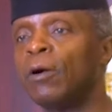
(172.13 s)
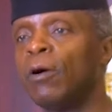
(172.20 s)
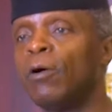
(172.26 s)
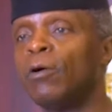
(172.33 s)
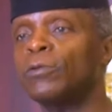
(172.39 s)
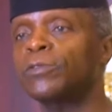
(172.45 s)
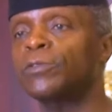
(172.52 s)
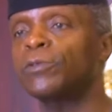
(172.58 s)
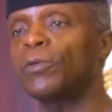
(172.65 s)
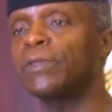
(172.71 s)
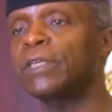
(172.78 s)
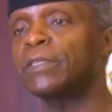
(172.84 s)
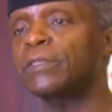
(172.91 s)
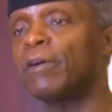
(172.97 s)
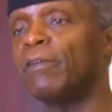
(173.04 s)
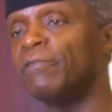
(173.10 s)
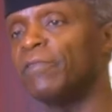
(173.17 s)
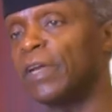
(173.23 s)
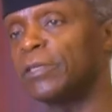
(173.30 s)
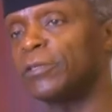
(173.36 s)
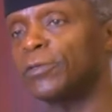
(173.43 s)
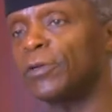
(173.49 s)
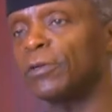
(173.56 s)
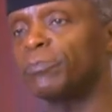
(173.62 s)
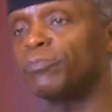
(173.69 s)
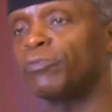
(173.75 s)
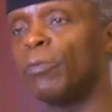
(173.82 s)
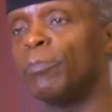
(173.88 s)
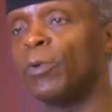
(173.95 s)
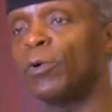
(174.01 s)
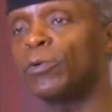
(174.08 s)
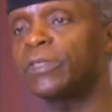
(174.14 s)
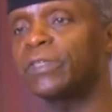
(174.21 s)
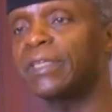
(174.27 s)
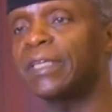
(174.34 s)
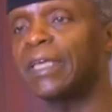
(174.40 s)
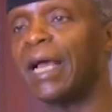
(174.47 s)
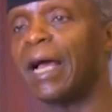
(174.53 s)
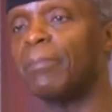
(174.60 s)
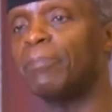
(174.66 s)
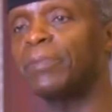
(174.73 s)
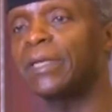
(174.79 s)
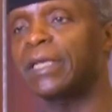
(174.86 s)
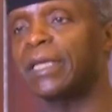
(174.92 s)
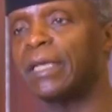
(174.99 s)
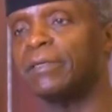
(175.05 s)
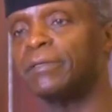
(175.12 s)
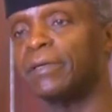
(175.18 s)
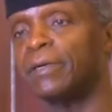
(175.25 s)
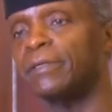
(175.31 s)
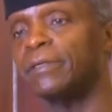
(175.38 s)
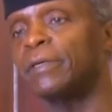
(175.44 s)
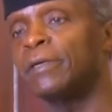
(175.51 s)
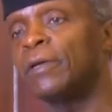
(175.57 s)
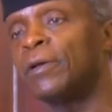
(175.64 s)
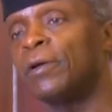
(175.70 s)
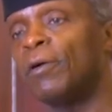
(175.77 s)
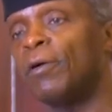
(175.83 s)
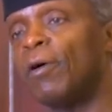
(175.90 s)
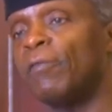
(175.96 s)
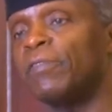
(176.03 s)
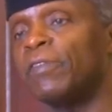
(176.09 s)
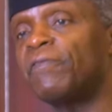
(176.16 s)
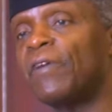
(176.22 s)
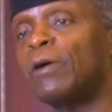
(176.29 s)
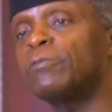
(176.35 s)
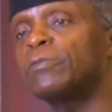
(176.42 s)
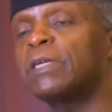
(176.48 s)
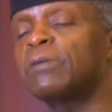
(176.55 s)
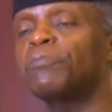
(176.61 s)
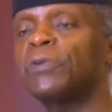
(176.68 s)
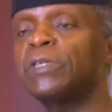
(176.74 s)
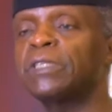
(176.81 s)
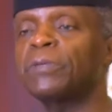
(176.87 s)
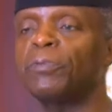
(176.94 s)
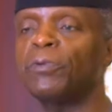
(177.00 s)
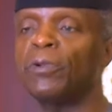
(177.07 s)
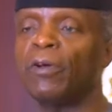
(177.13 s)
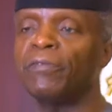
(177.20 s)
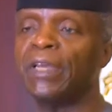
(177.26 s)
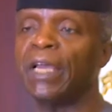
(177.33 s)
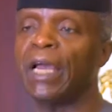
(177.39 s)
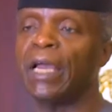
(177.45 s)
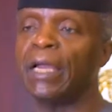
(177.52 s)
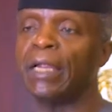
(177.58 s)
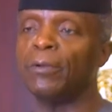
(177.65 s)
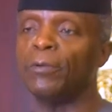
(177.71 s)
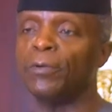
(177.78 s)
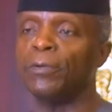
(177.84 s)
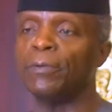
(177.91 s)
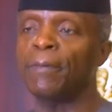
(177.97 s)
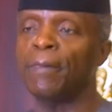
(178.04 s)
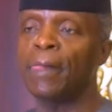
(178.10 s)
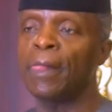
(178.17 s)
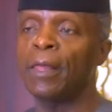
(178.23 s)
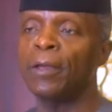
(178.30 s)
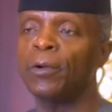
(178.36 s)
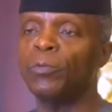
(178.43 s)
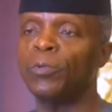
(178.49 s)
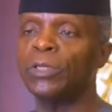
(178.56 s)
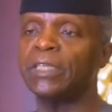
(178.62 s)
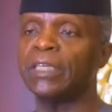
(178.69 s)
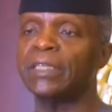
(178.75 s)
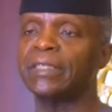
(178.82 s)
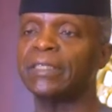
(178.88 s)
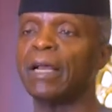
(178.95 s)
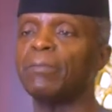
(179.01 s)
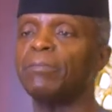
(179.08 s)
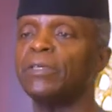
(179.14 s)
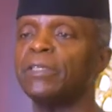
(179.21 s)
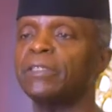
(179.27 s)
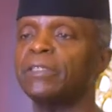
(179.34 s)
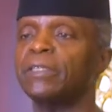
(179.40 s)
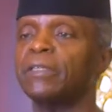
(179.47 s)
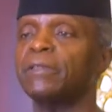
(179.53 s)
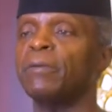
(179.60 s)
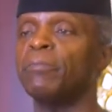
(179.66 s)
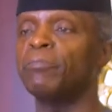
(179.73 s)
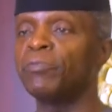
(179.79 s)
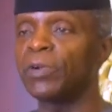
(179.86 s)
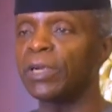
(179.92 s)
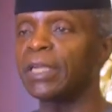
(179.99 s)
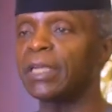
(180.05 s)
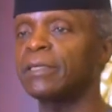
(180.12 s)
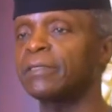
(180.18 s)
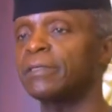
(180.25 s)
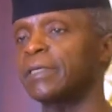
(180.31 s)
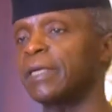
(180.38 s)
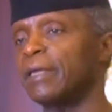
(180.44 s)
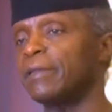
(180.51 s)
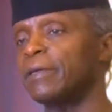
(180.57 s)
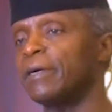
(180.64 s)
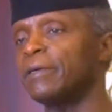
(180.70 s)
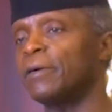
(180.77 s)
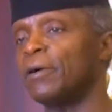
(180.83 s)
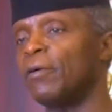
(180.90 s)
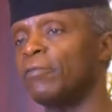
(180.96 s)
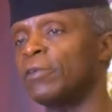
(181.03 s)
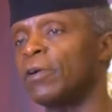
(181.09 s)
Also, this convention promotes the application of a founding principle of the ILO, which established the bringing together of